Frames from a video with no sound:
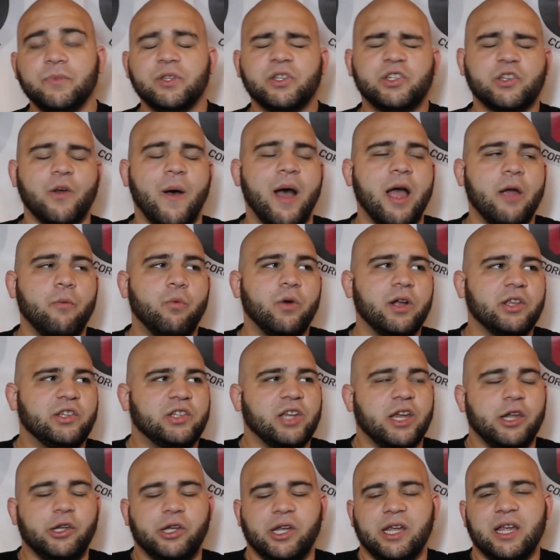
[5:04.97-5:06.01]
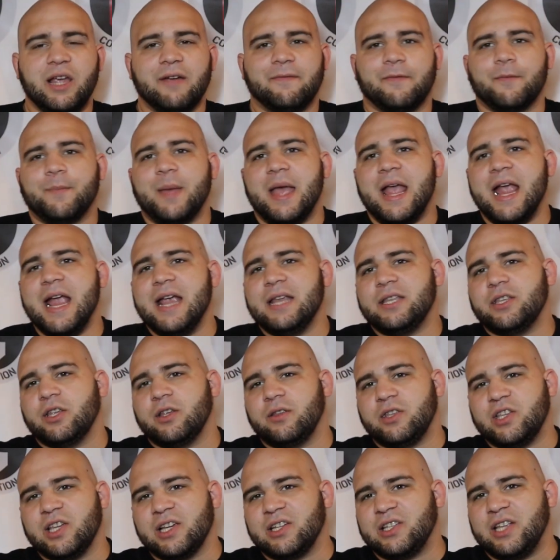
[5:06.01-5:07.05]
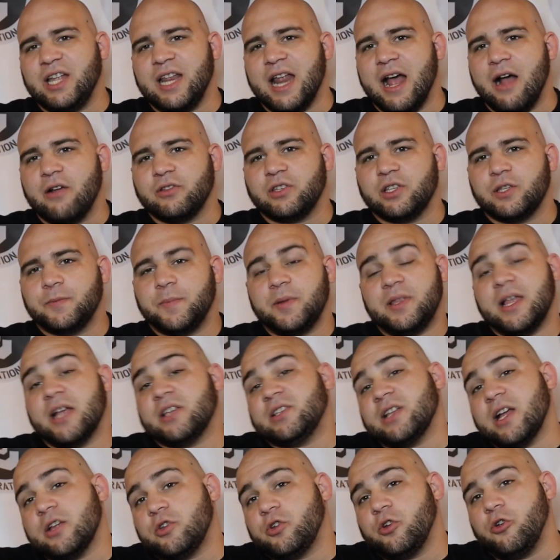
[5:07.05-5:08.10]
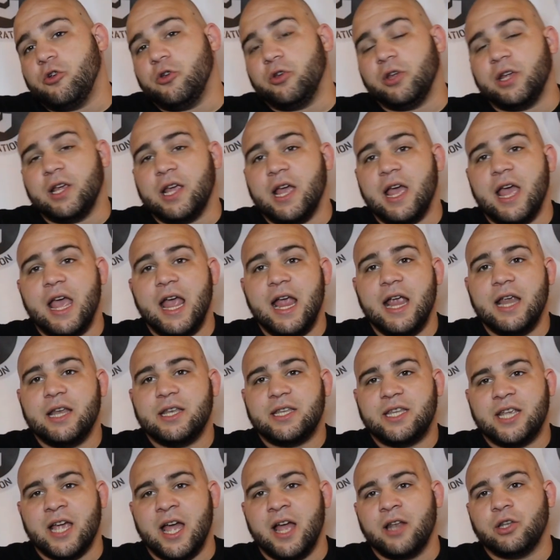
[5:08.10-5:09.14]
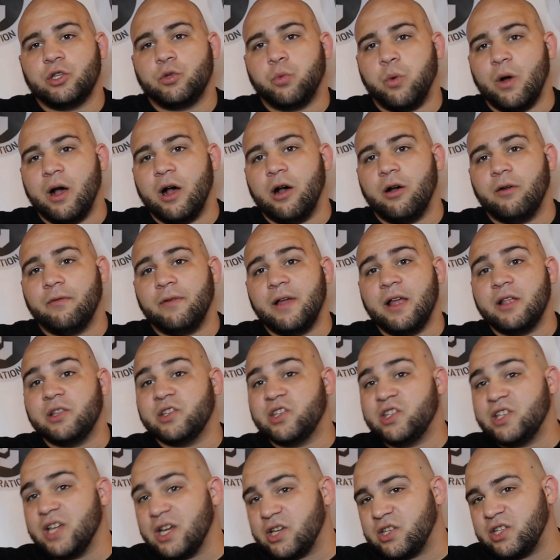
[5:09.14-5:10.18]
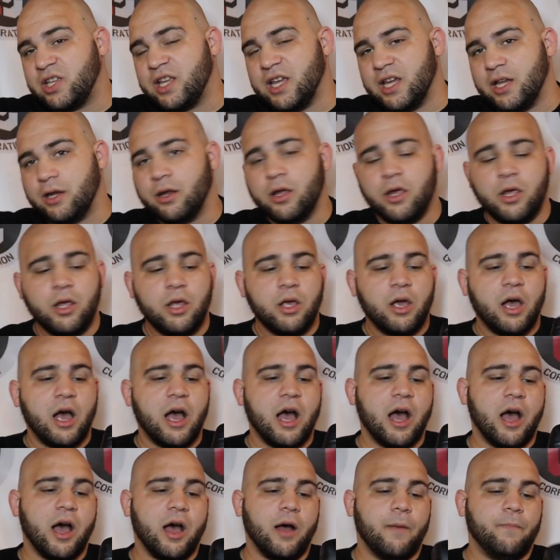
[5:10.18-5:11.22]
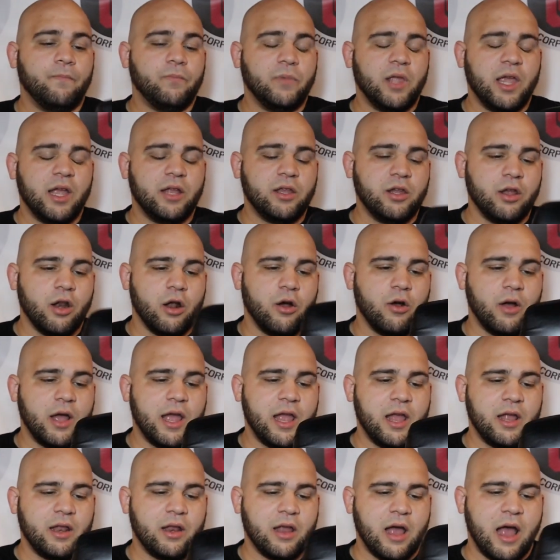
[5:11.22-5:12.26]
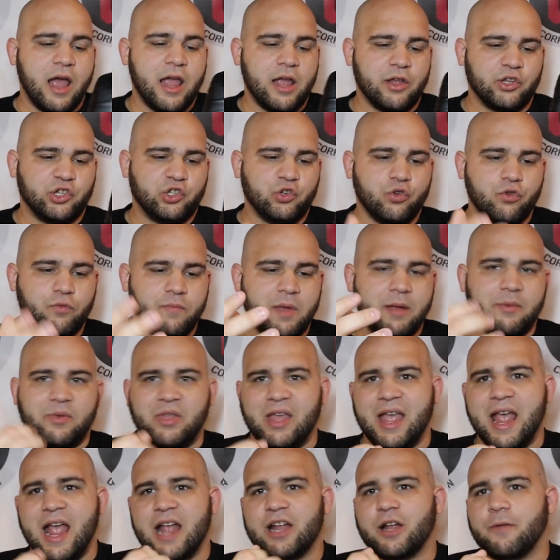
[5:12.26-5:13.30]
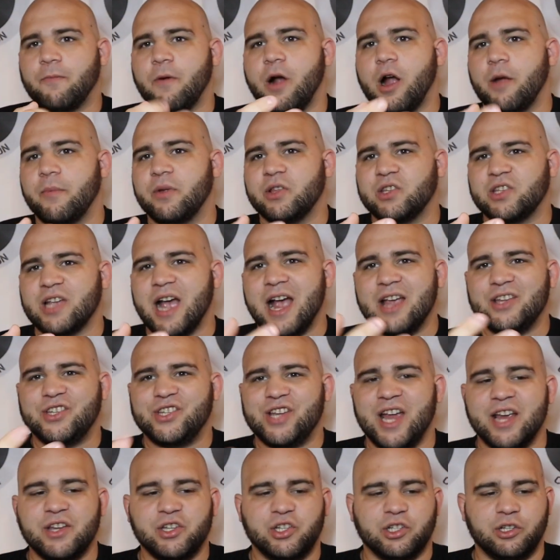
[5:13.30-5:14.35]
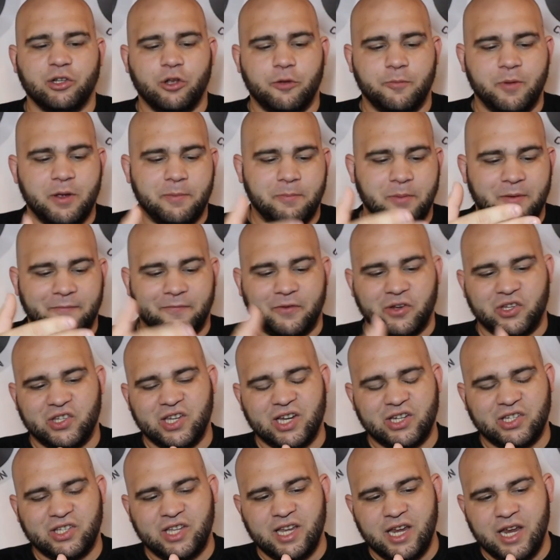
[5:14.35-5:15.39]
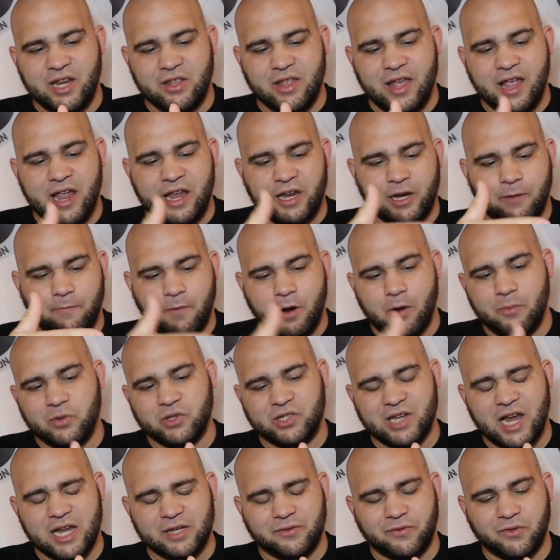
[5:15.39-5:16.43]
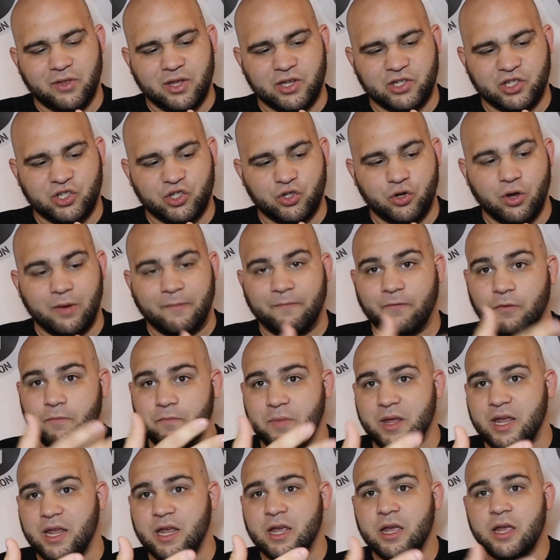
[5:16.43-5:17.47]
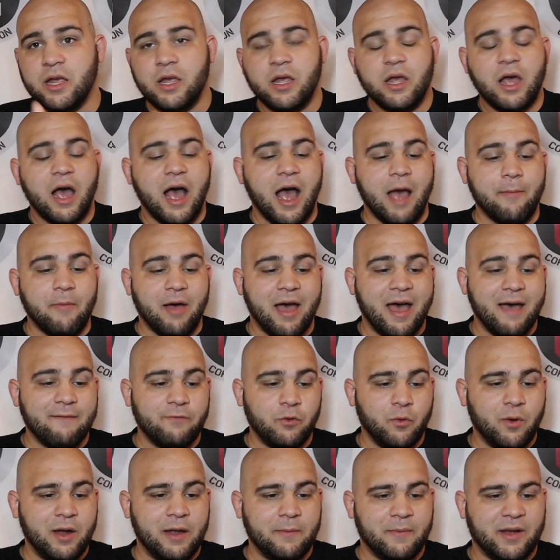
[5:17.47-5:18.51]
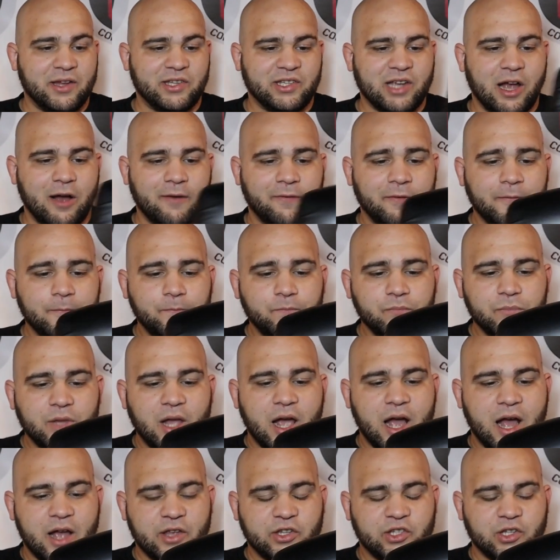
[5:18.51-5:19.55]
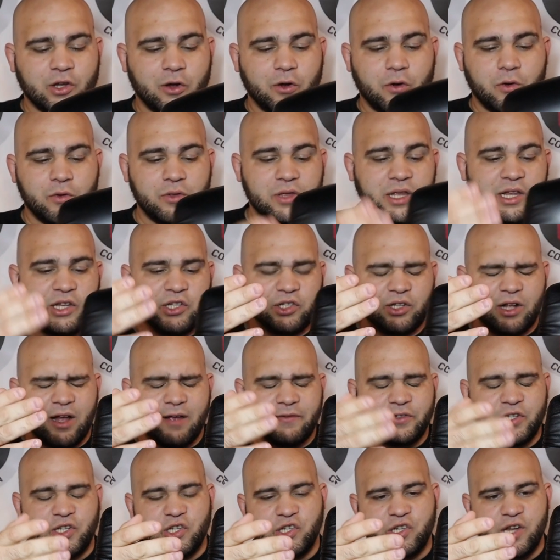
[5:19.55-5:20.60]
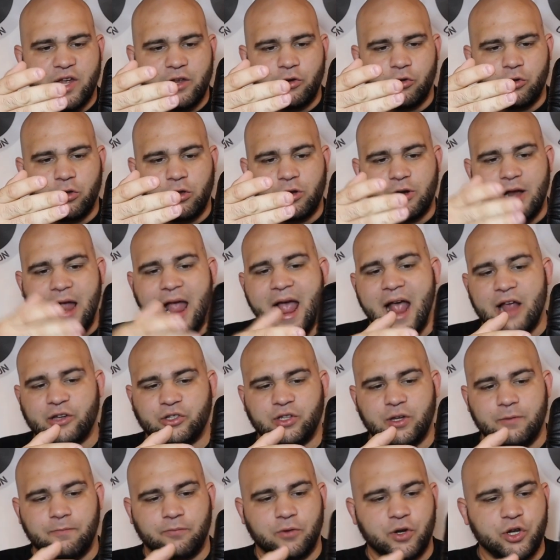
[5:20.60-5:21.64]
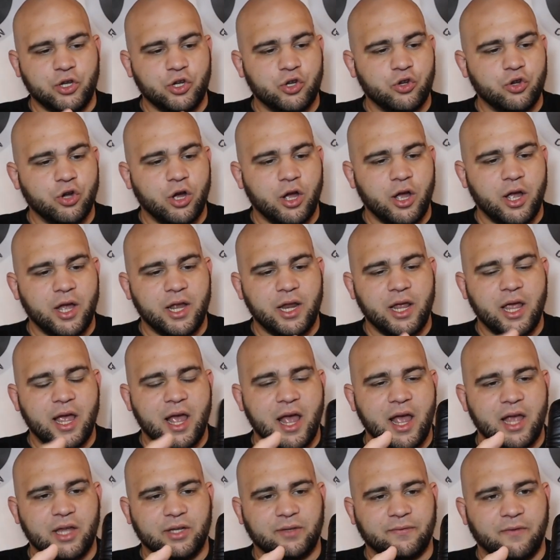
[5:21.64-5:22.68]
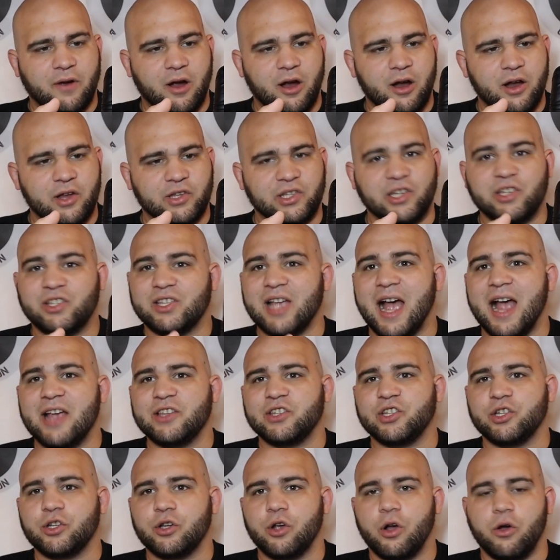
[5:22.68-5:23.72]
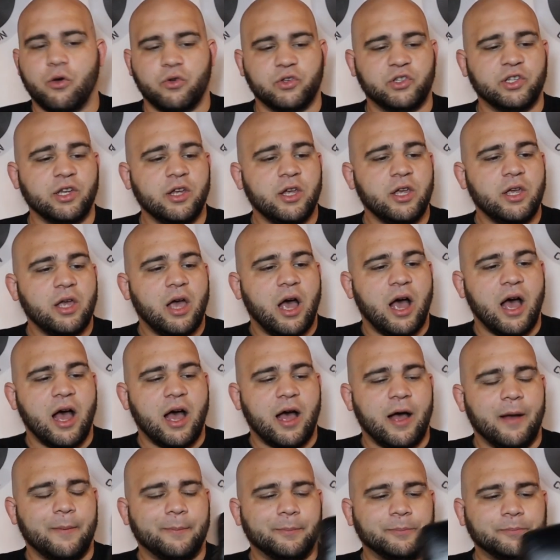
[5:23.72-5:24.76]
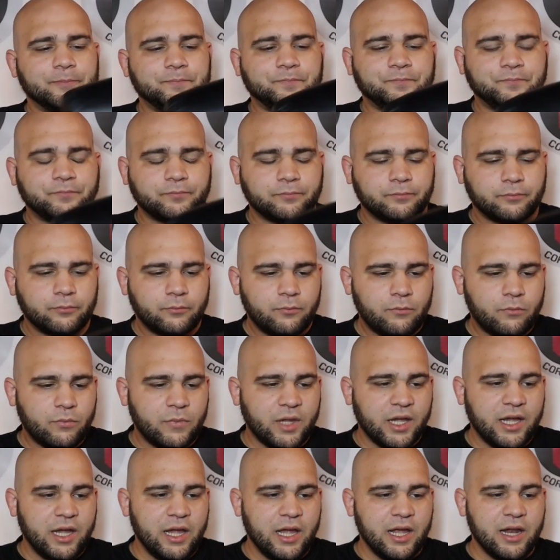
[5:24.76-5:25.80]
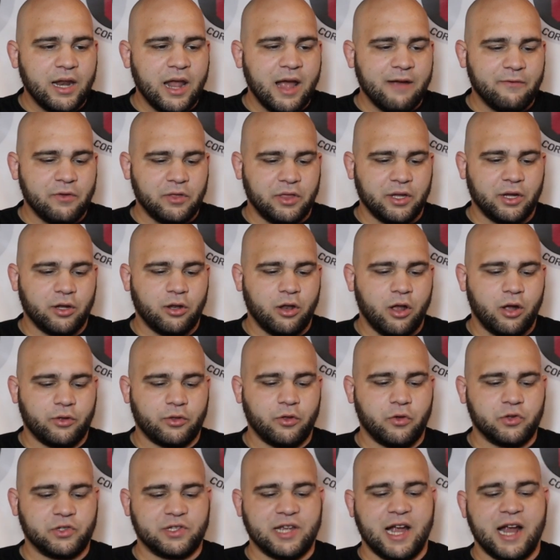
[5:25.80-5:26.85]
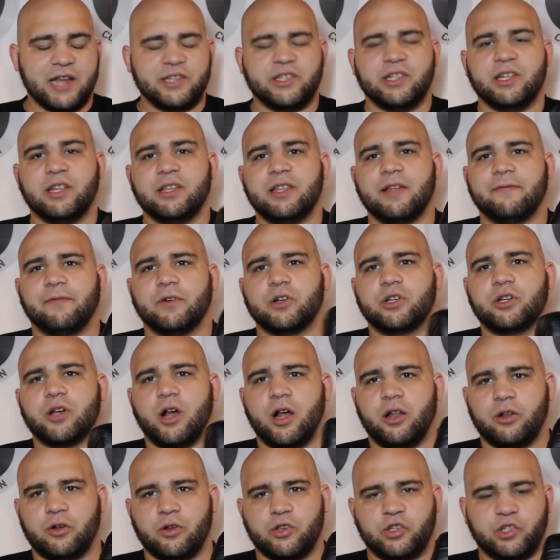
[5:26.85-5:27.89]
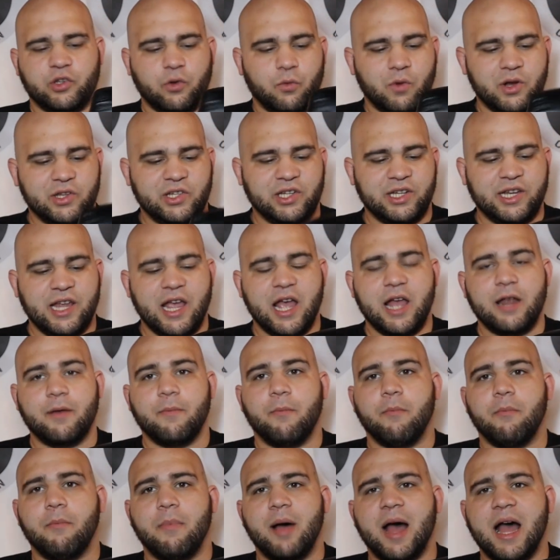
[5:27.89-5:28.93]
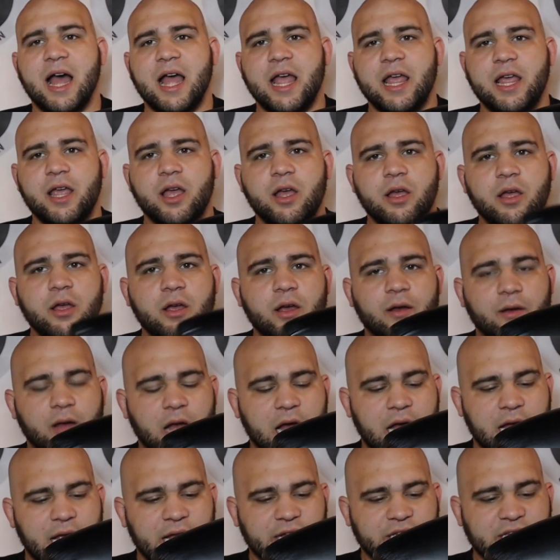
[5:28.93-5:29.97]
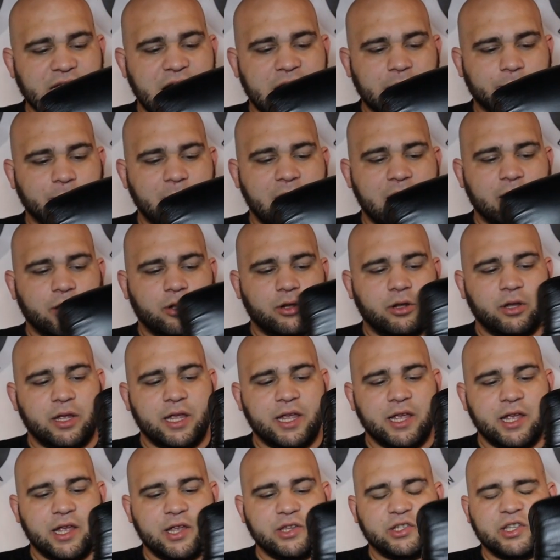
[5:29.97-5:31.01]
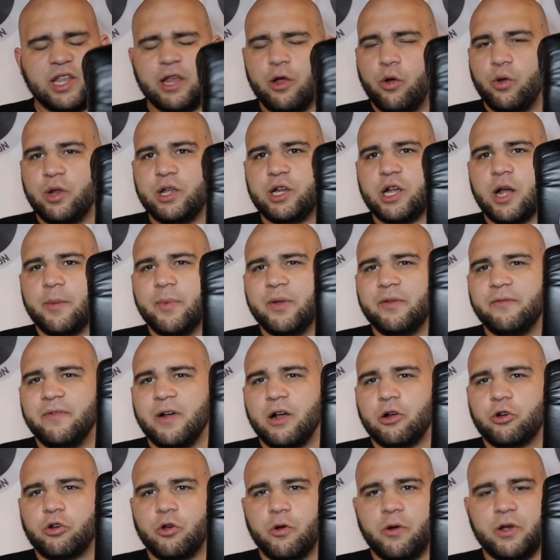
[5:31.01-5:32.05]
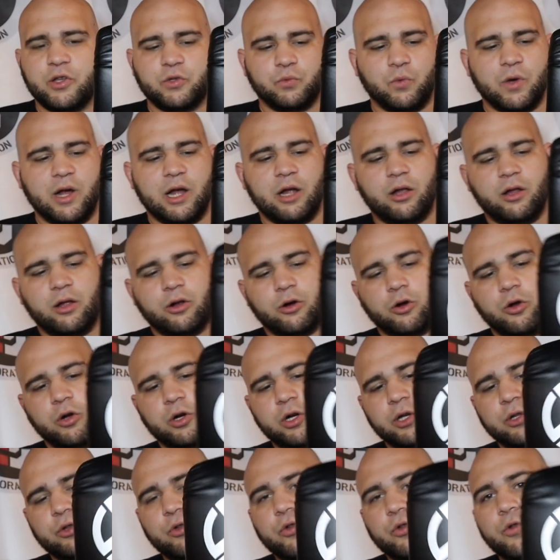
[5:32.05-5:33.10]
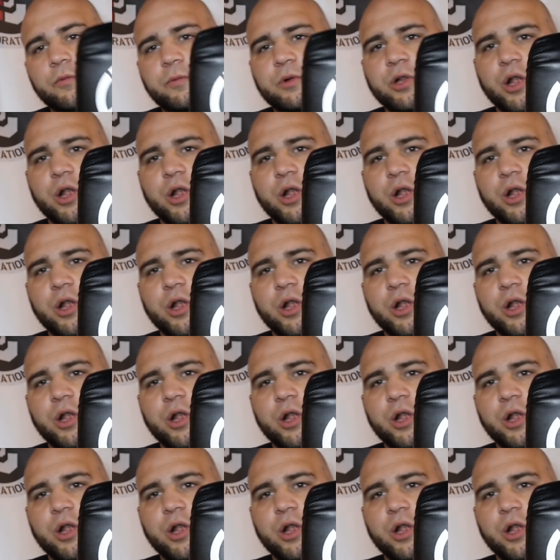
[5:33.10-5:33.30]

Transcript: So I would say you can get from eight to sixteen ounces, but that's not true. You can get eight, ten, twelve, and sixteen. Uh, and, you know, and I assume maybe the hand compartment size changes a little bit, but for sixteen, the hand compartment size for this is good for me. I'm a heavyweight myself. Uh, so these gloves in general are actually pretty good as far as the sizing goes, um, and everything along those lines, in the different colors. So once again, my uh, exact model is, they only come in Velcro as well, or hook and loop